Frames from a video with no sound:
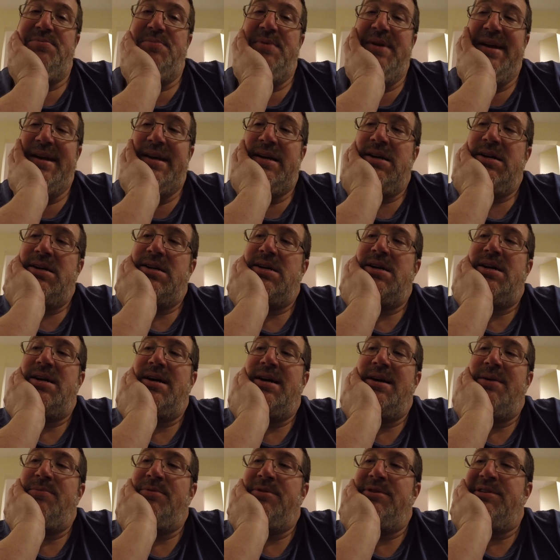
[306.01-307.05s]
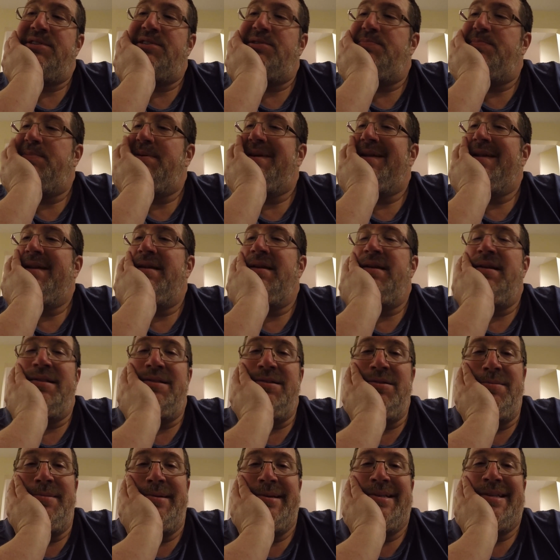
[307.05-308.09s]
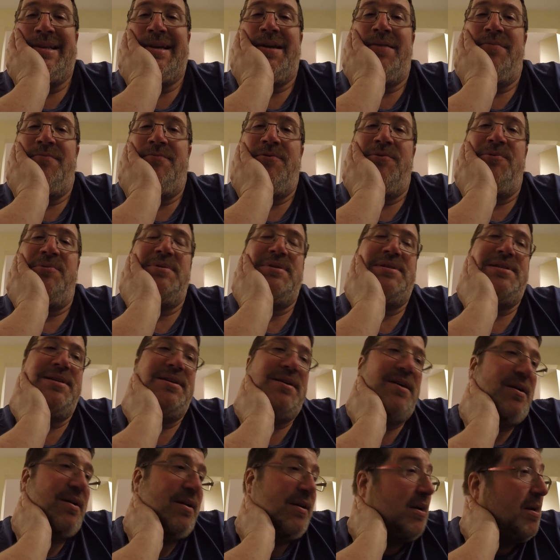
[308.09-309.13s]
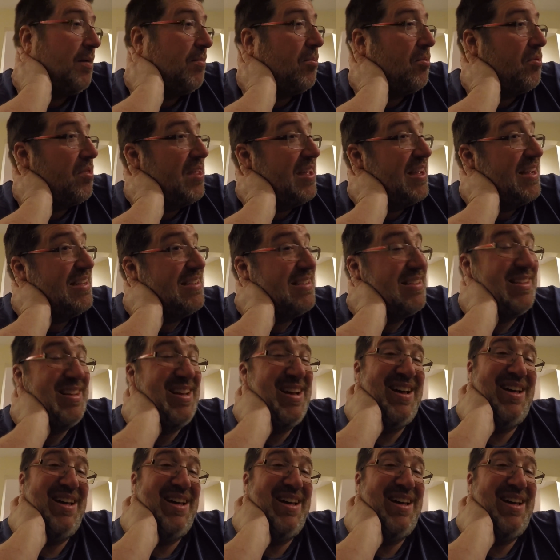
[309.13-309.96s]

week, I want to spend a little bit of time focusing on a couple things.